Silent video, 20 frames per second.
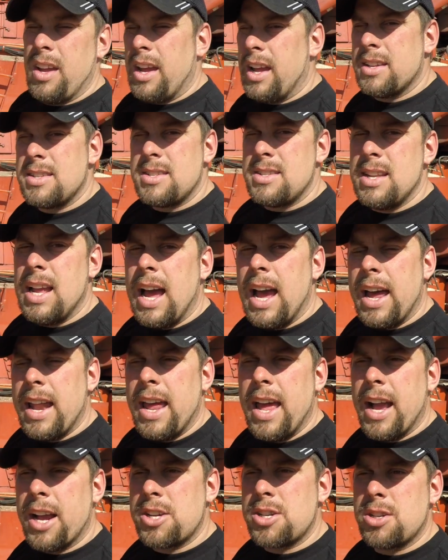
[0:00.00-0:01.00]
it's not
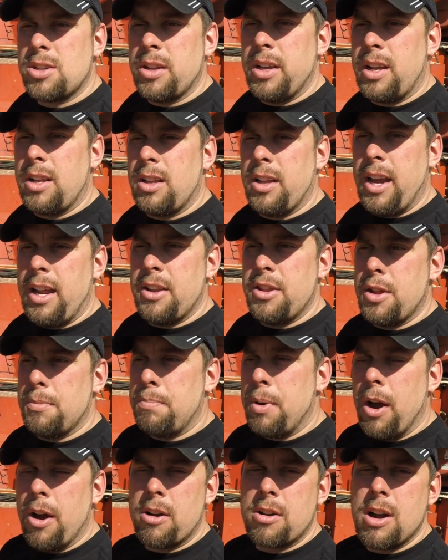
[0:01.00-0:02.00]
actually cleaning the
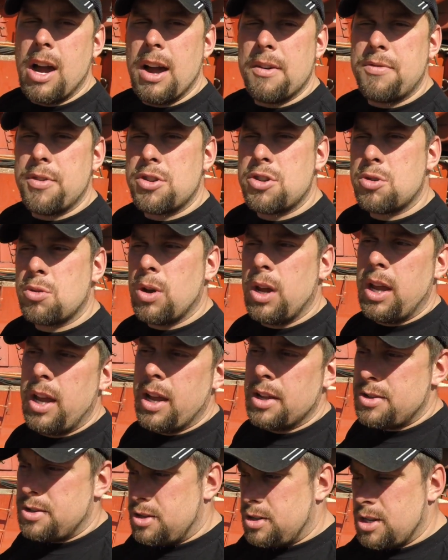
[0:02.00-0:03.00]
bark off the tree.
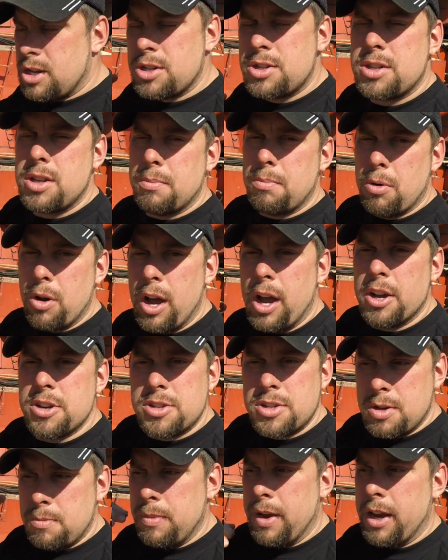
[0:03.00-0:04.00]
It's just a
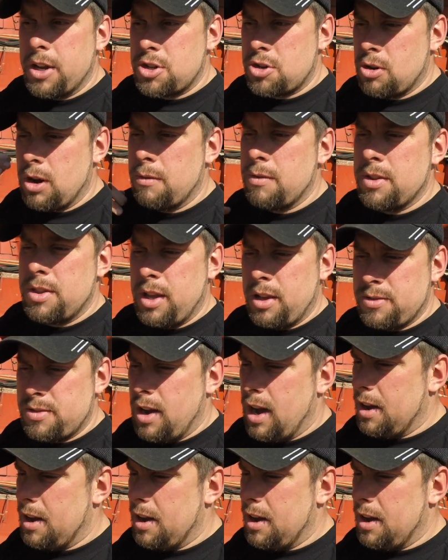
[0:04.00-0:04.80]
brush to make sure everything's